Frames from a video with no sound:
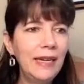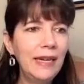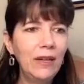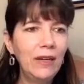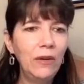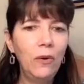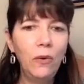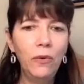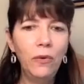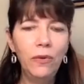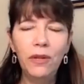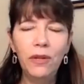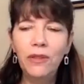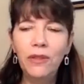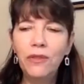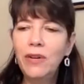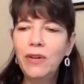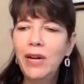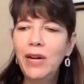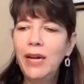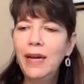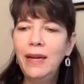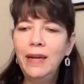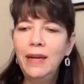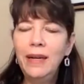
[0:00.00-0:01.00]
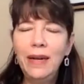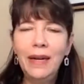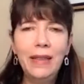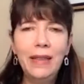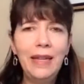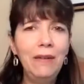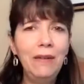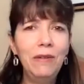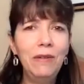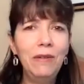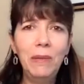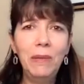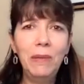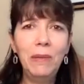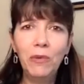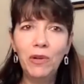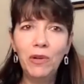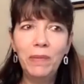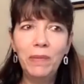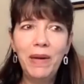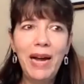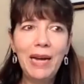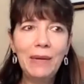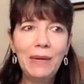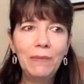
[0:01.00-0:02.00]
I could hold the thread. I think it would be
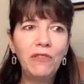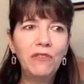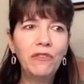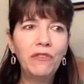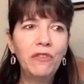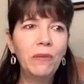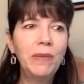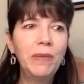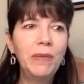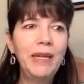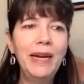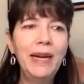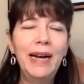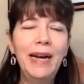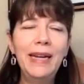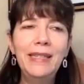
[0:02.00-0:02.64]
more impactful for me.